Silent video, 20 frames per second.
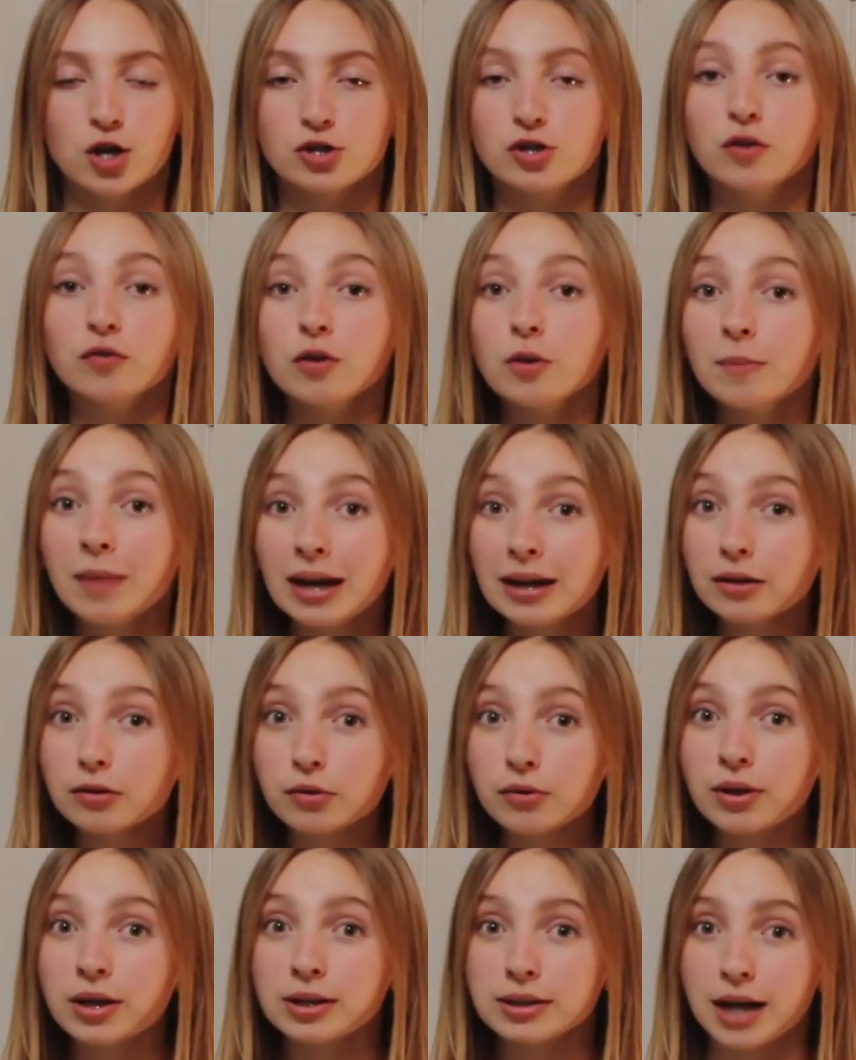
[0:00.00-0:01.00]
So if you made it
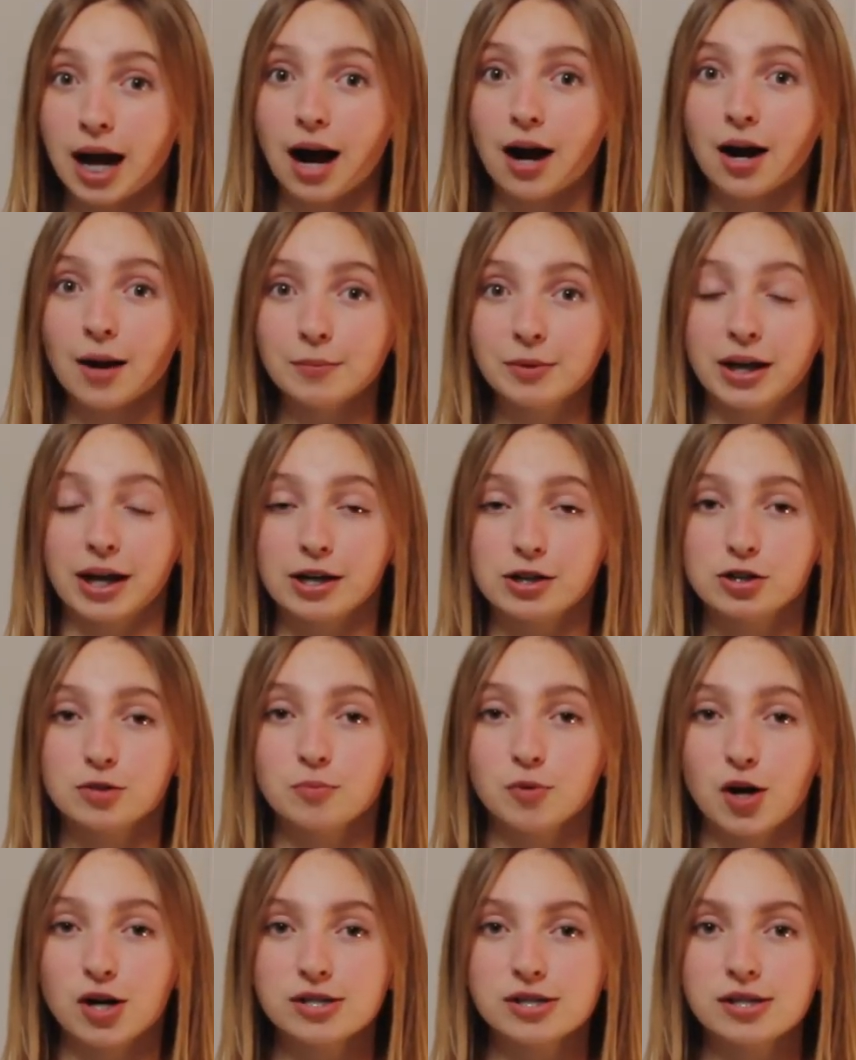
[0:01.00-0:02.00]
through the entire
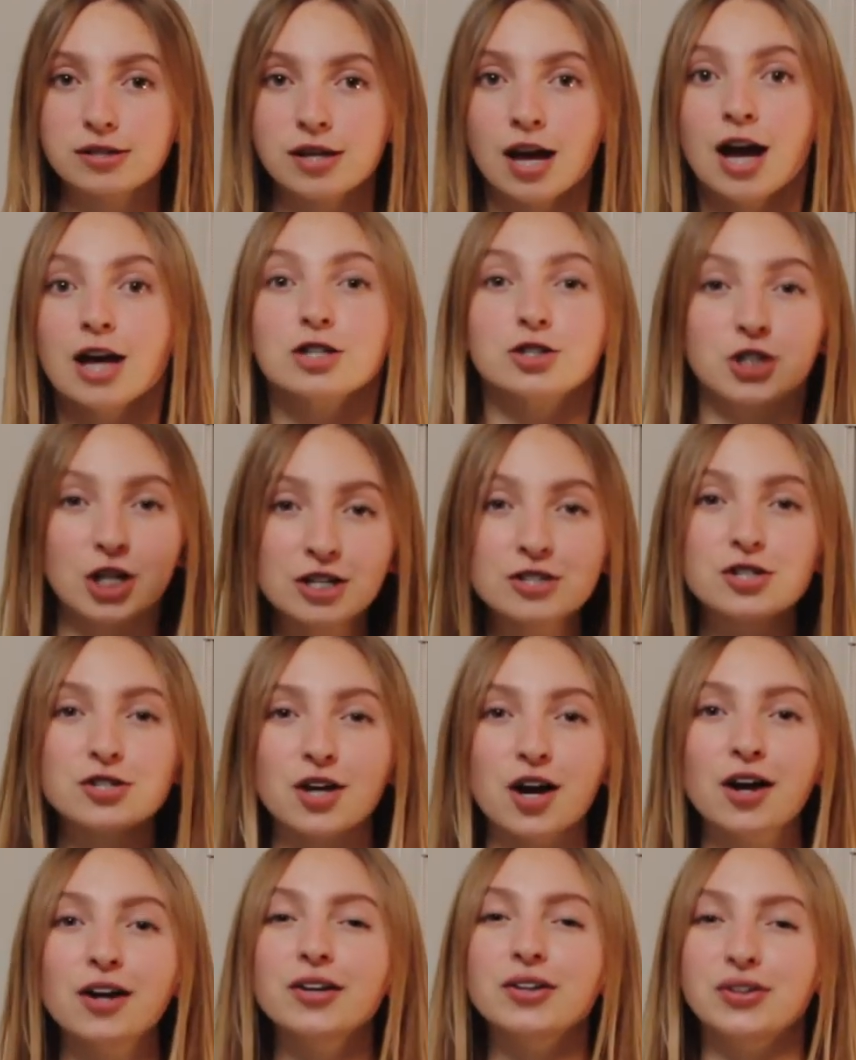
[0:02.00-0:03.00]
application process,
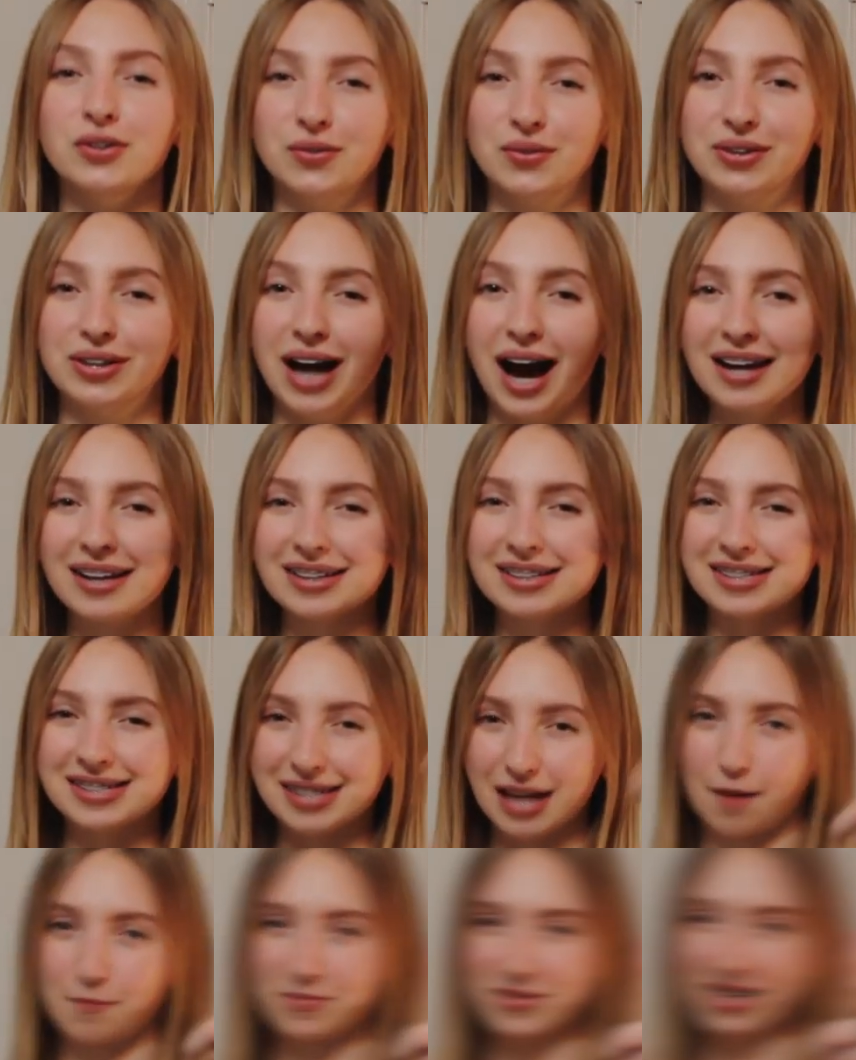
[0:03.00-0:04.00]
chances are you got
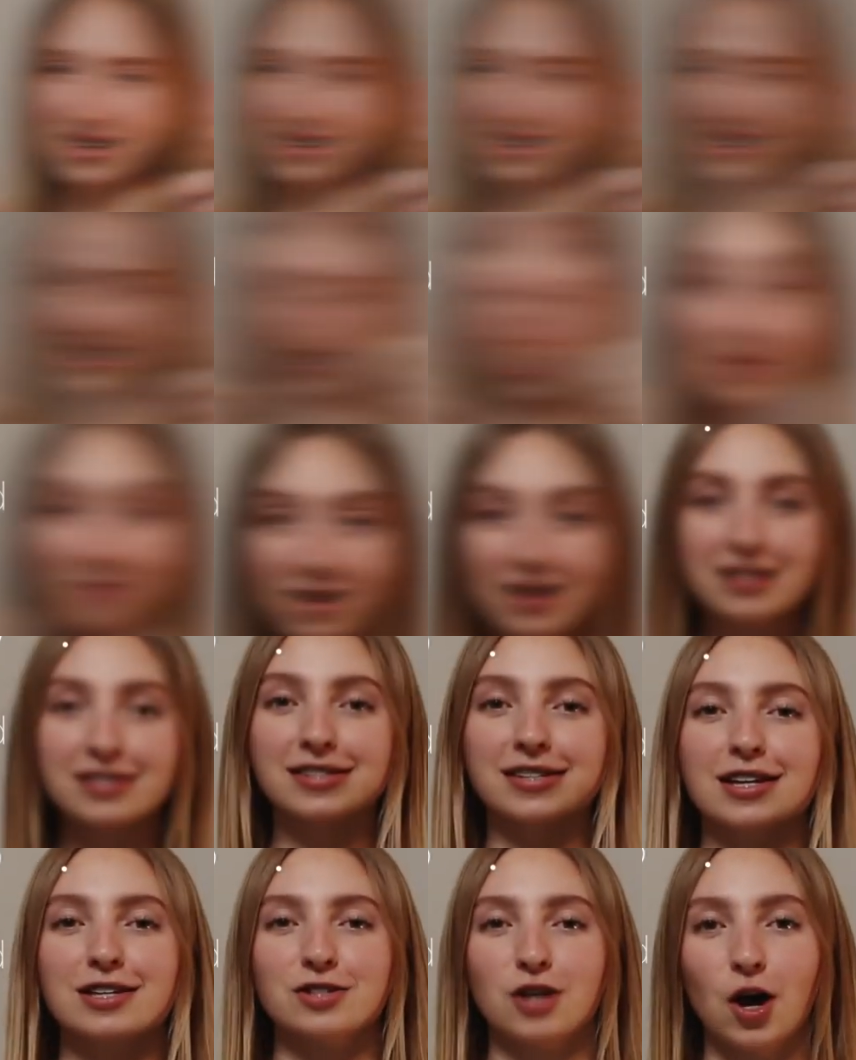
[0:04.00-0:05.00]
accepted. And
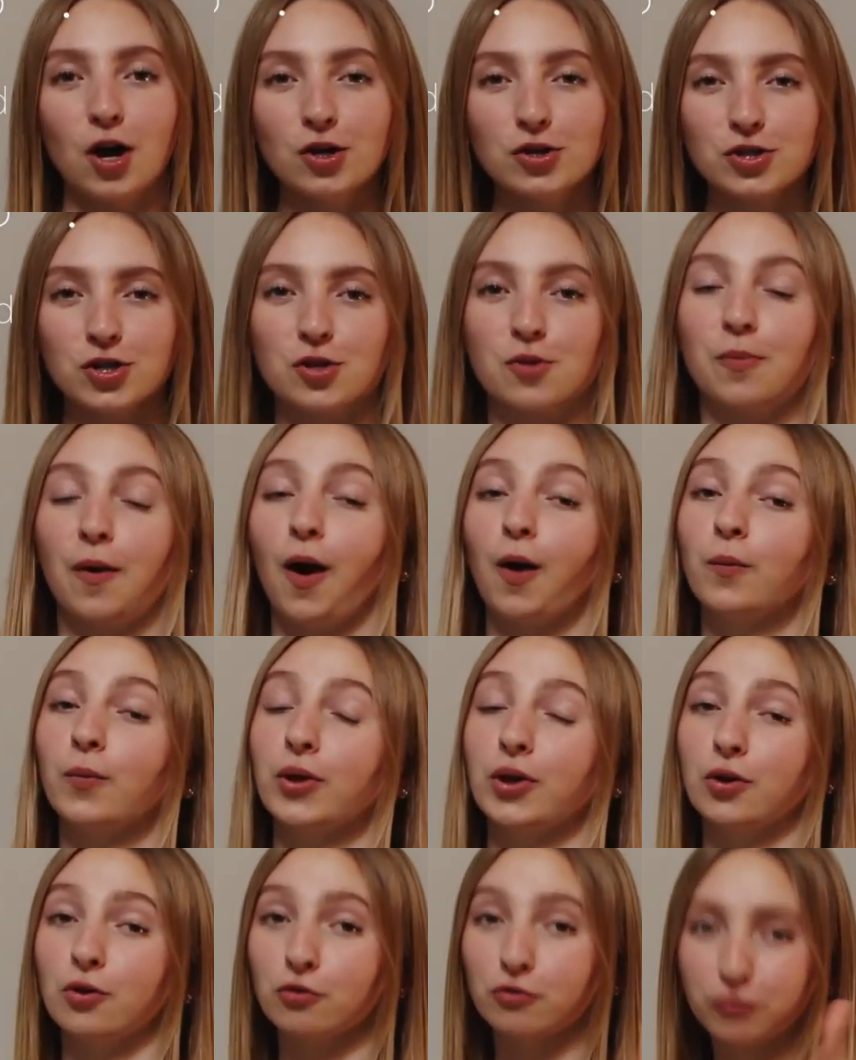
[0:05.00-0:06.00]
this is also the part
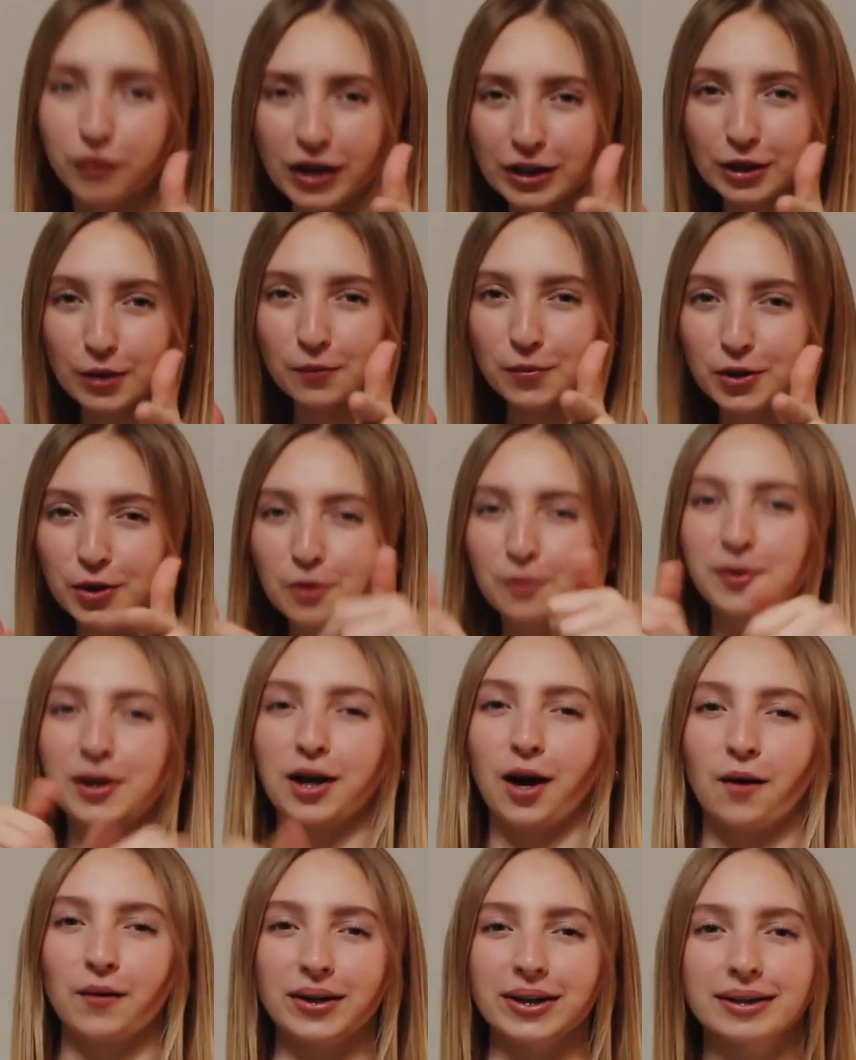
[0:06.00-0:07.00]
where you find out where you'll
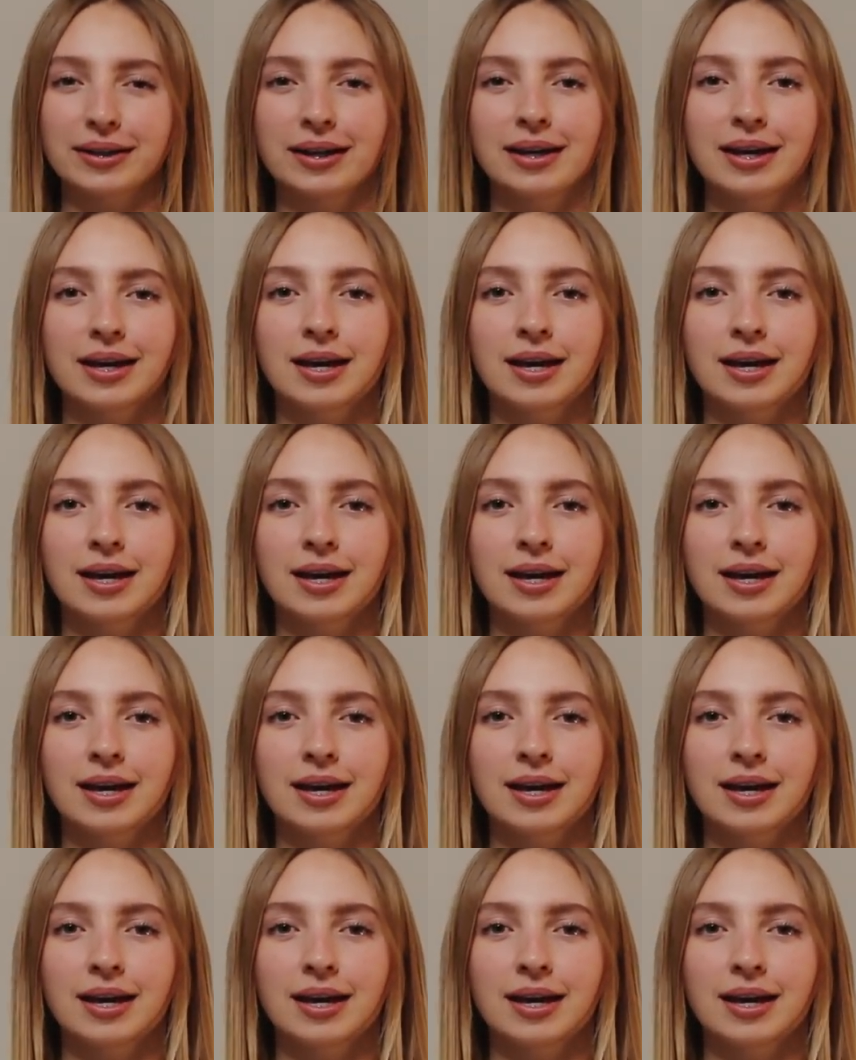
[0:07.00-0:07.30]
be going,